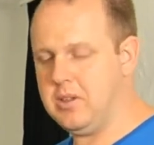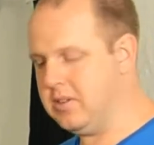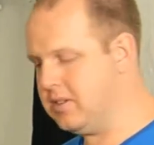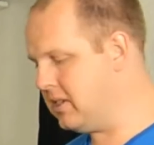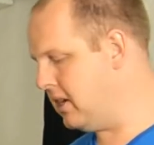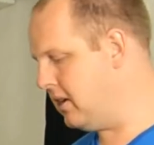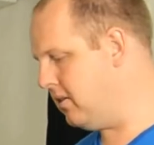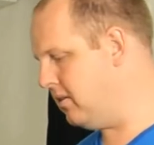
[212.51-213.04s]

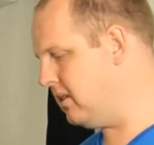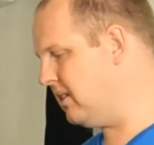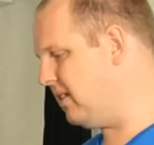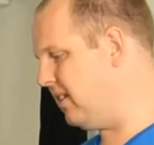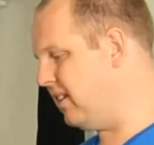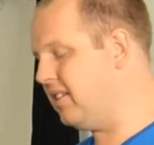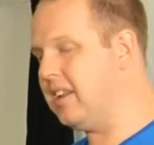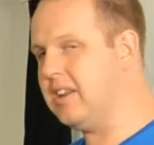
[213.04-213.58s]
So
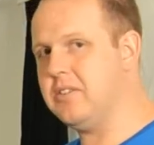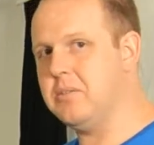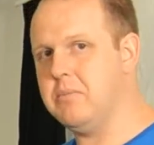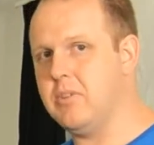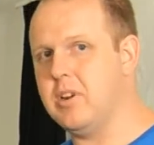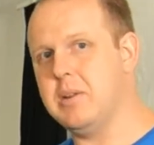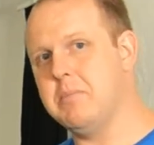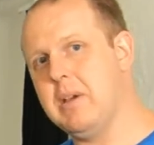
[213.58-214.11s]
it doesn't
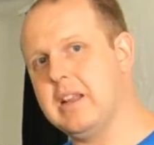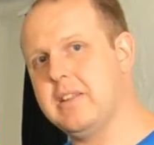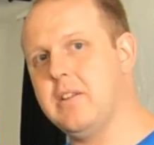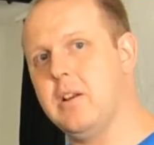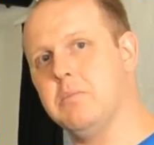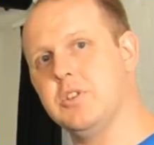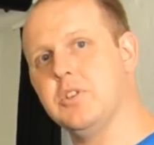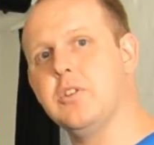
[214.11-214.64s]
really matter.
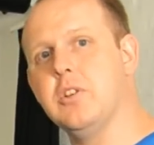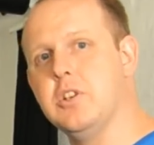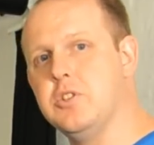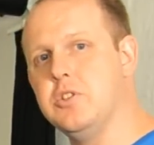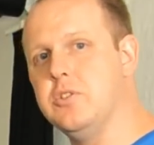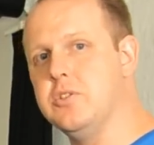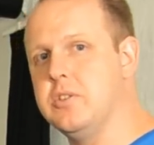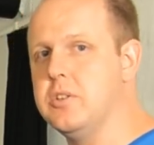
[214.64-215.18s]
I'm just going to
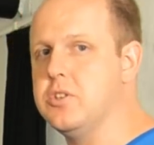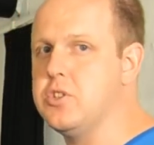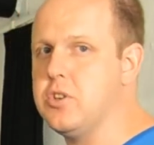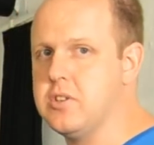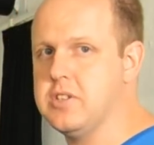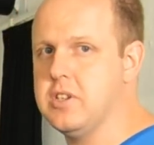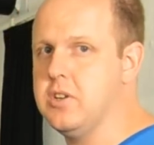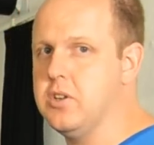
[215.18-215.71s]
choose the
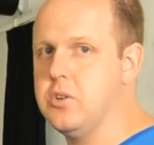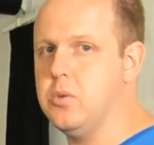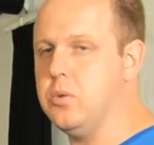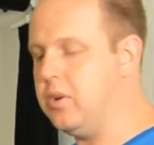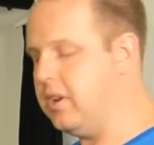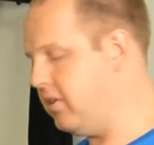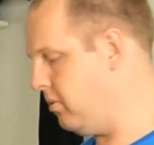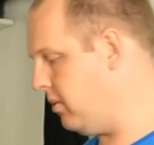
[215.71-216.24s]
shots that look
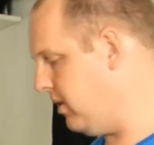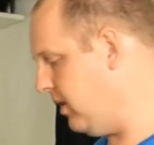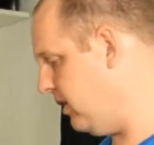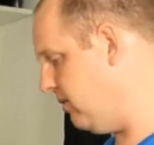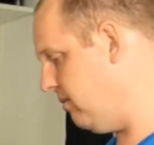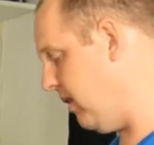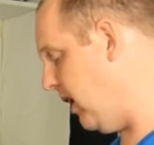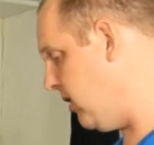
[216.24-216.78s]
cool as well,
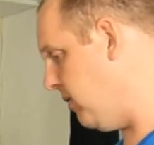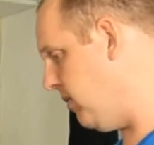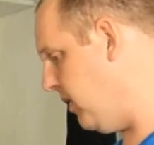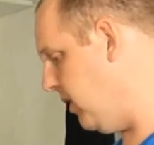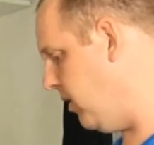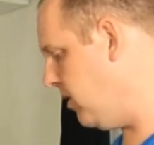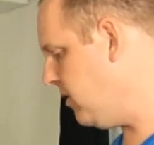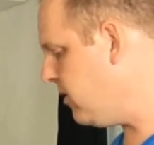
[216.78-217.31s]
out of the
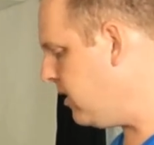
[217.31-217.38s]
lot.